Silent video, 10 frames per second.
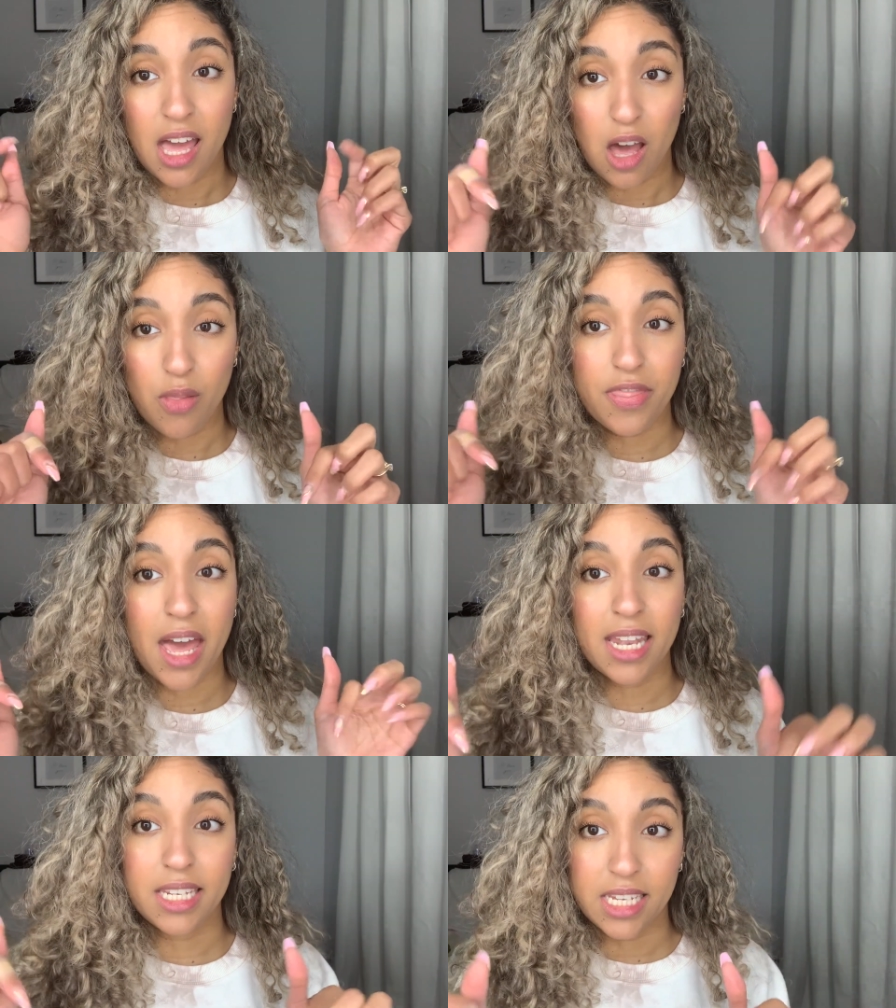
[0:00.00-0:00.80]
out
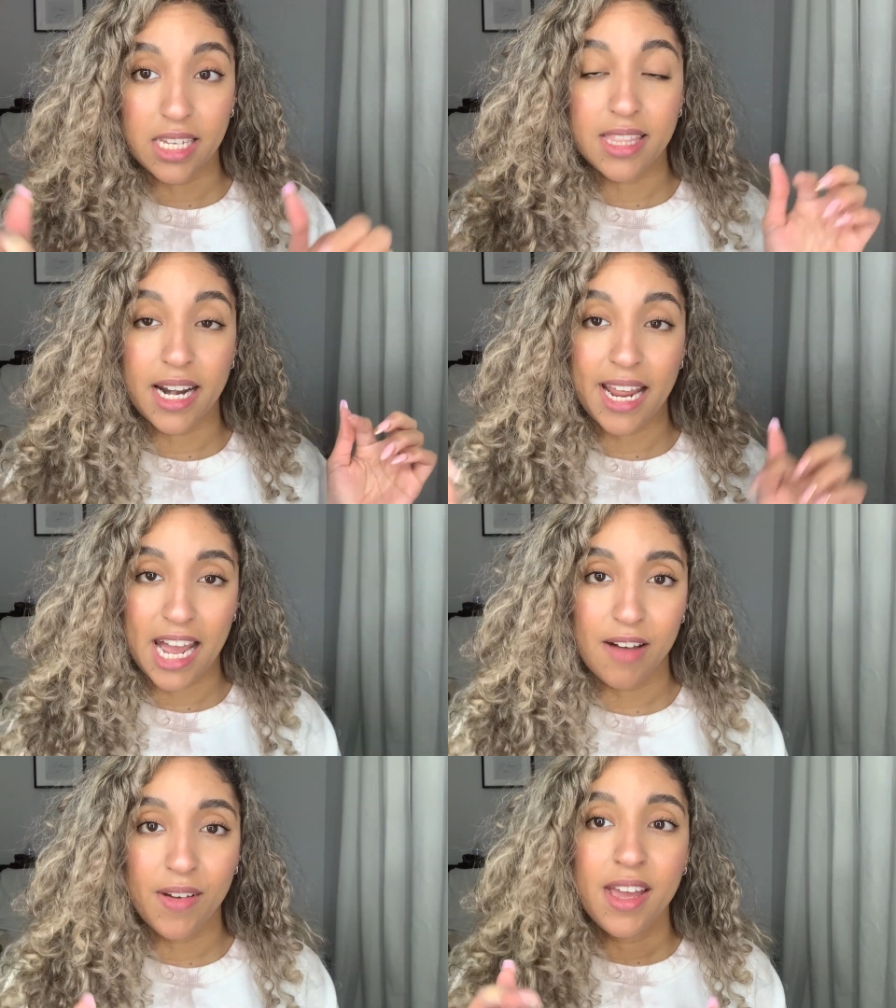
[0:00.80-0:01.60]
that link that I
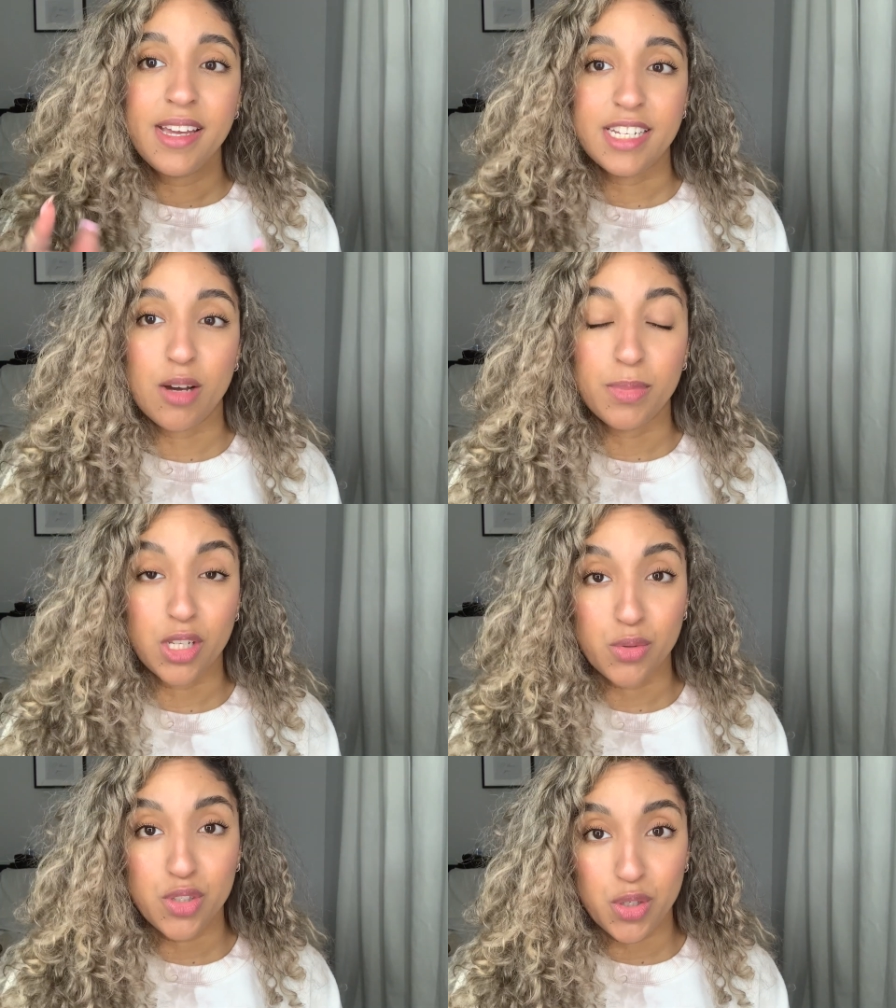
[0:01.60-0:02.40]
have down
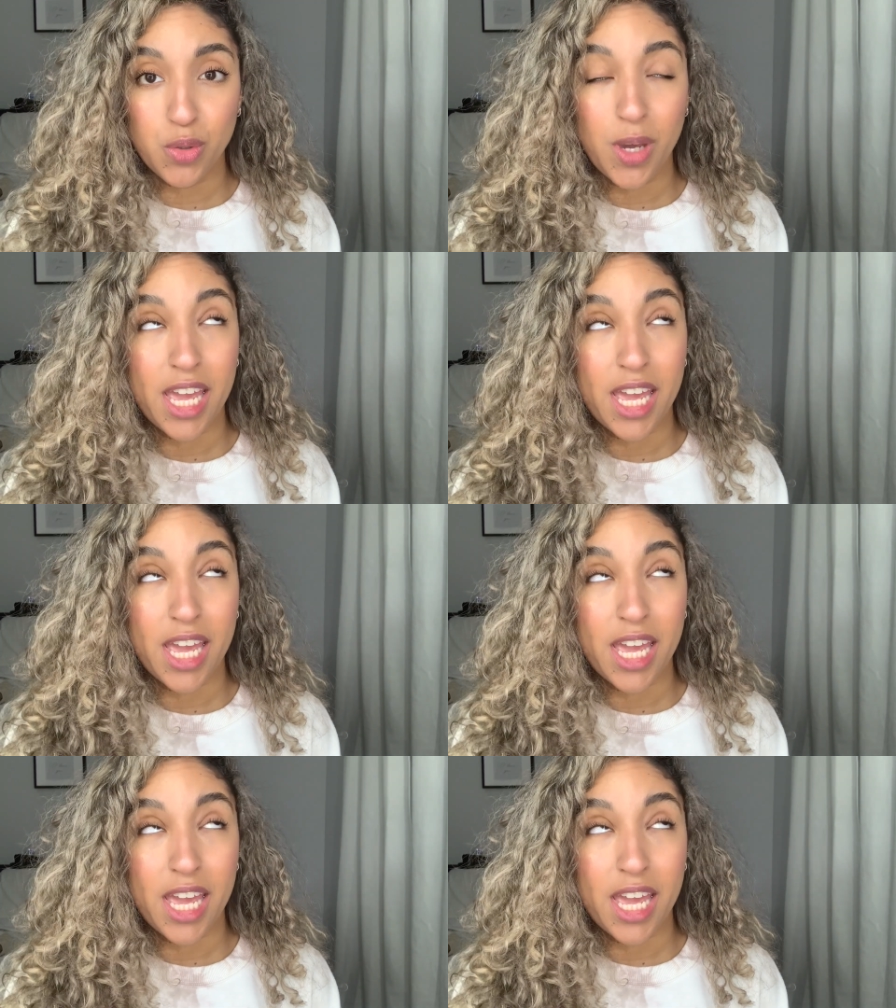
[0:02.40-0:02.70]
below too.